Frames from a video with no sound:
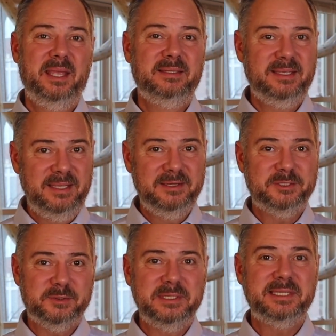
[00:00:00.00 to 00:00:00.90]
and the key to
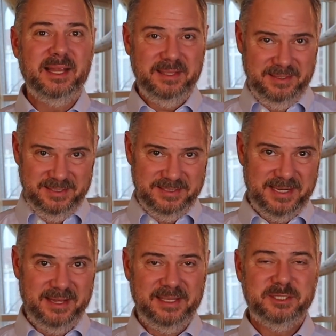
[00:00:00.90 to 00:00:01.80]
storytelling is
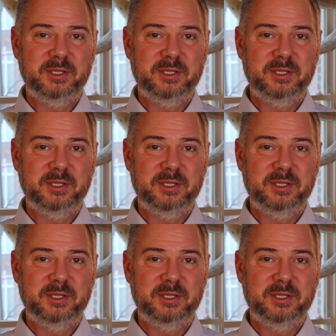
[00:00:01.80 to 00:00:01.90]
telling.